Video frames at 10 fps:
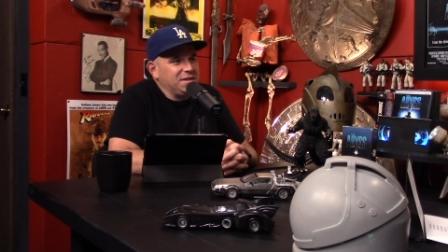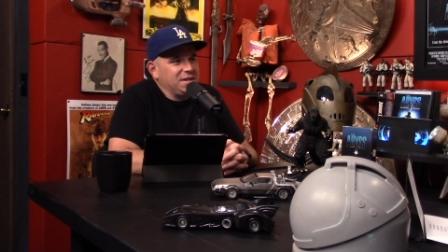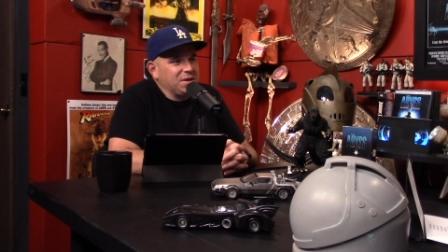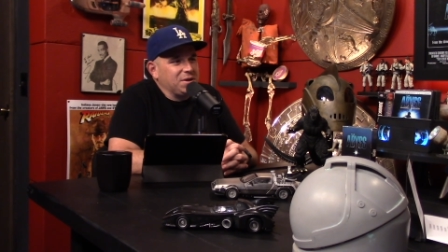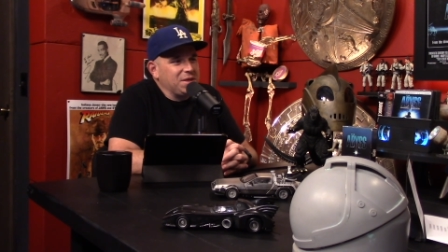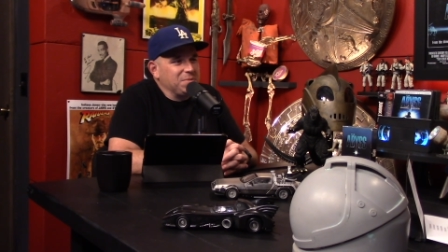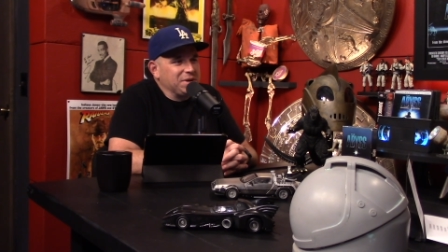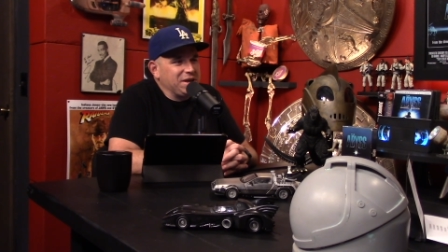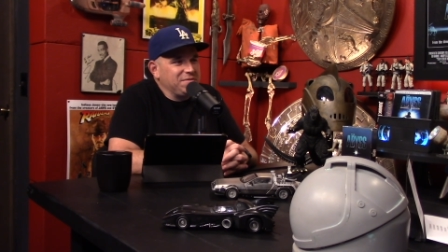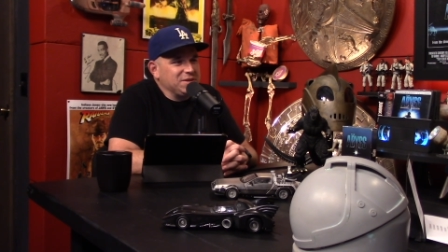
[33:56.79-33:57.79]
like, okay, then we're
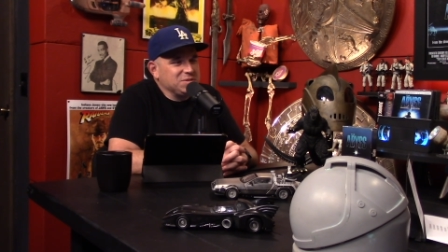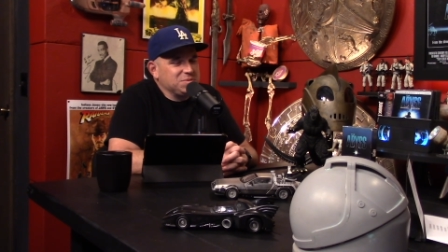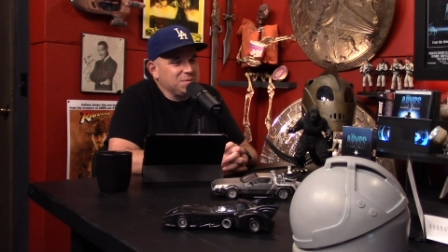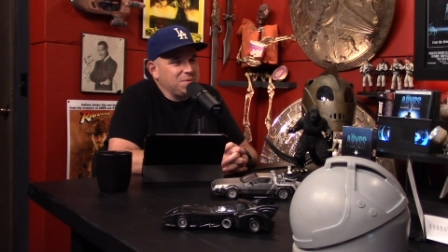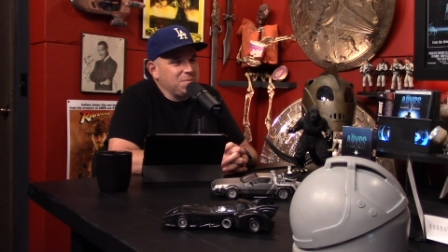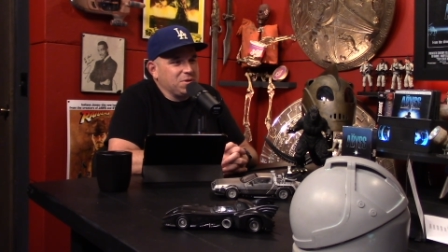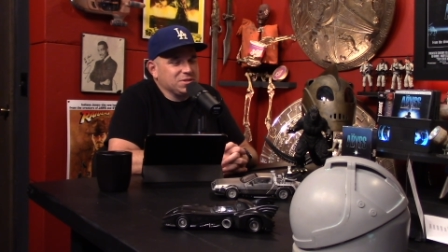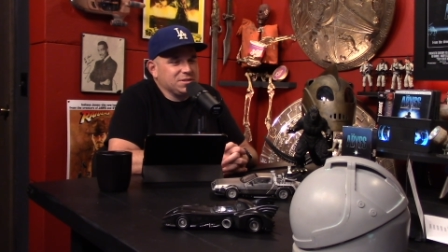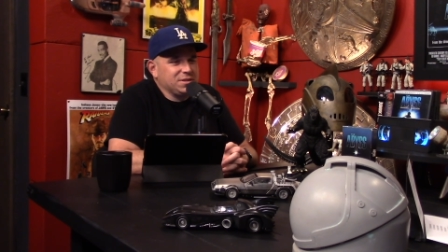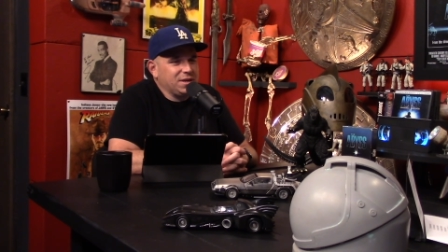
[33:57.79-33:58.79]
gonna have this, and some people are
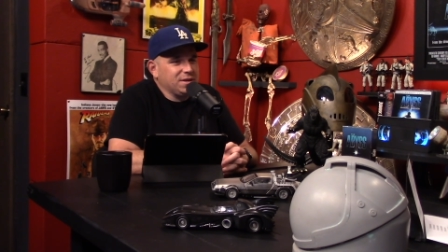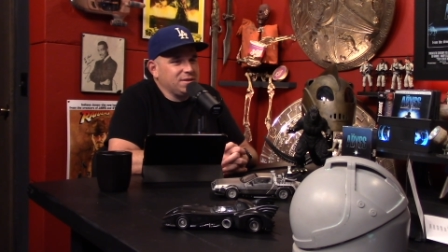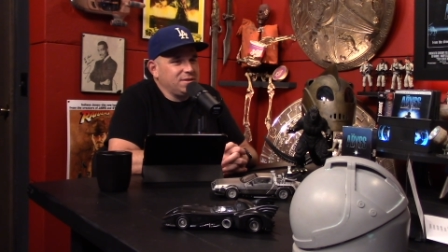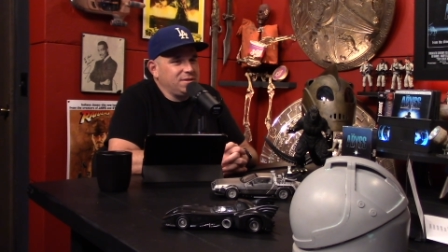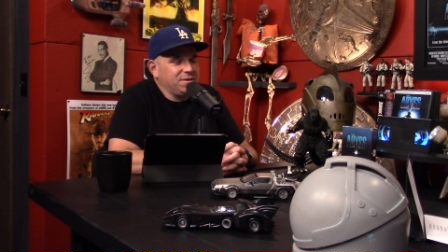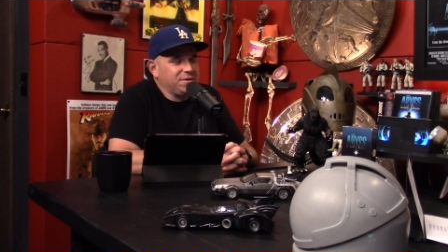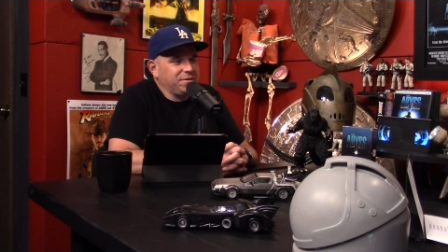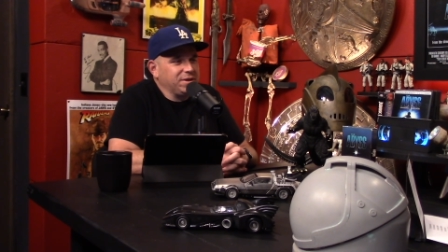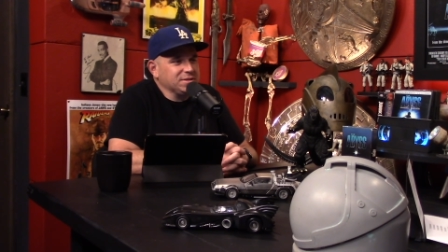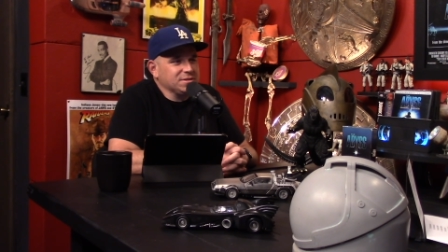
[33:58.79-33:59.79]
just like, you're
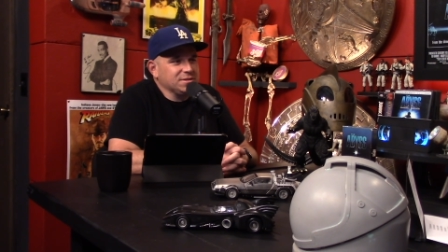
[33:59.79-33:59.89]
crazy.